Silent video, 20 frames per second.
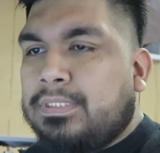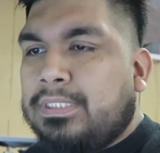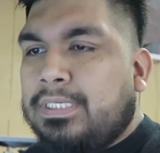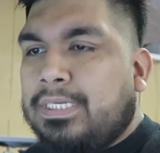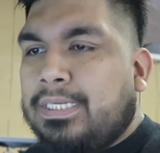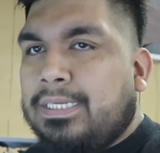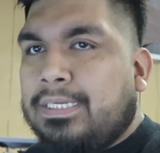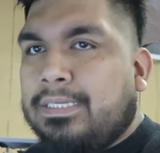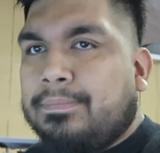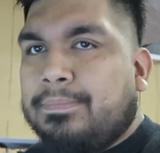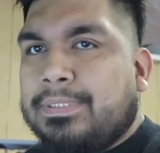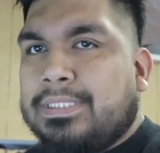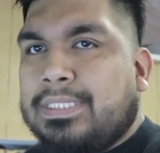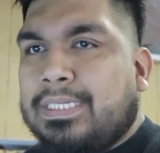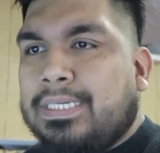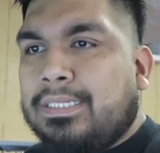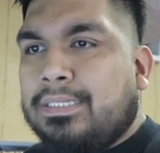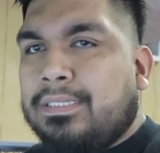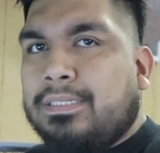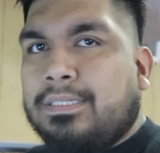
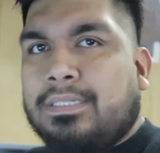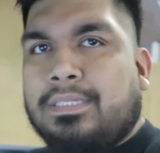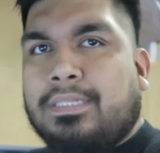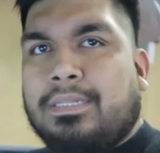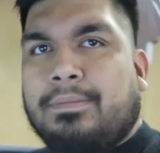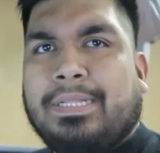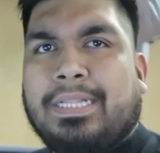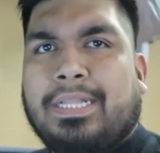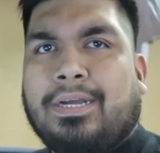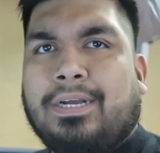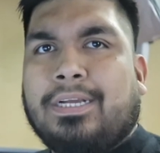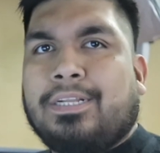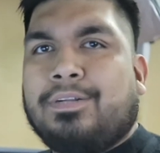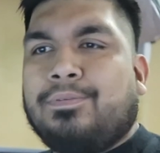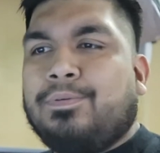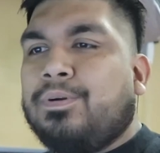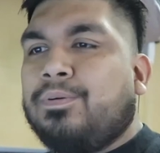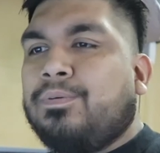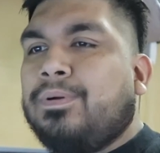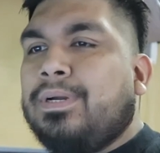Let me log in
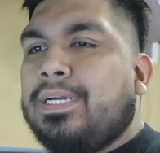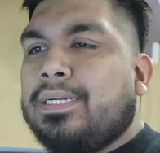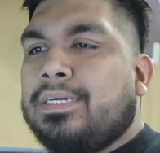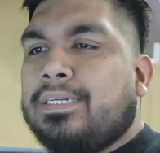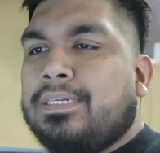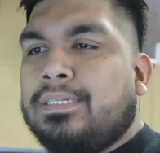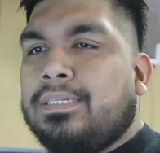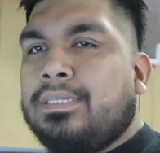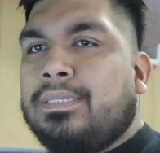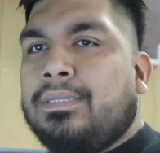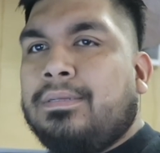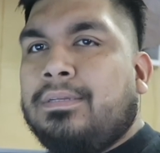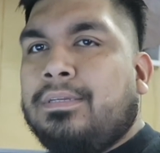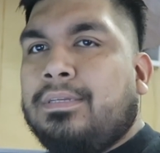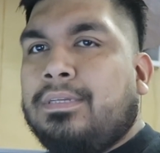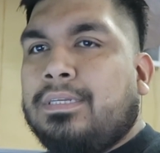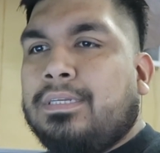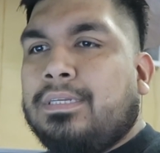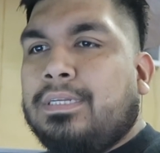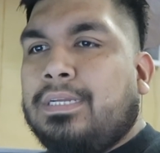real quick.
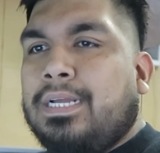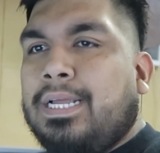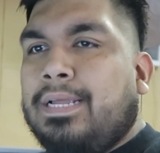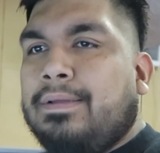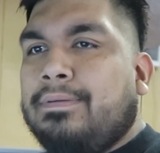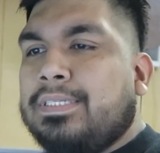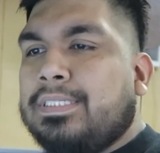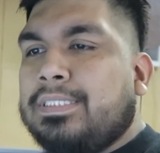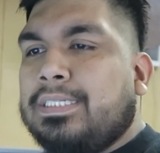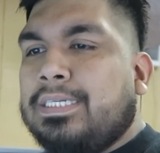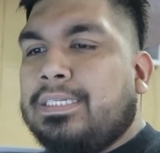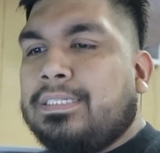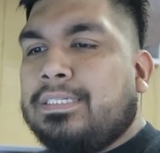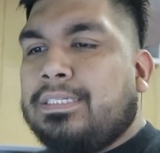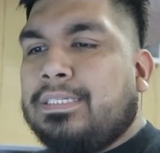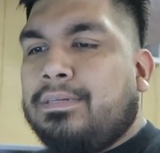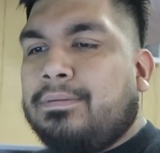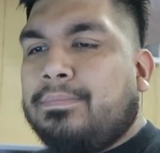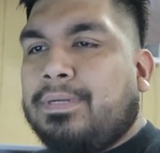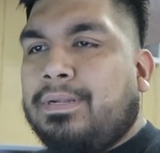I haven't checked
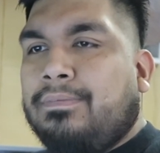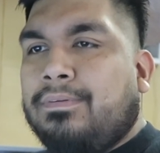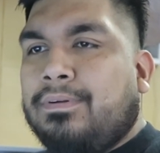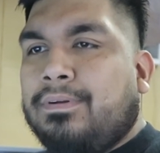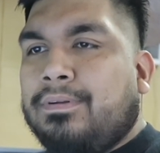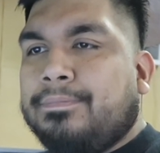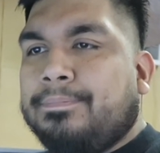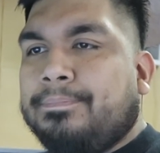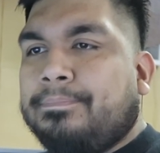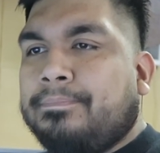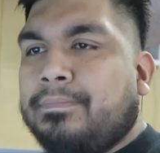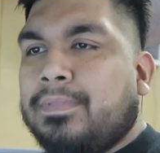it on my phone.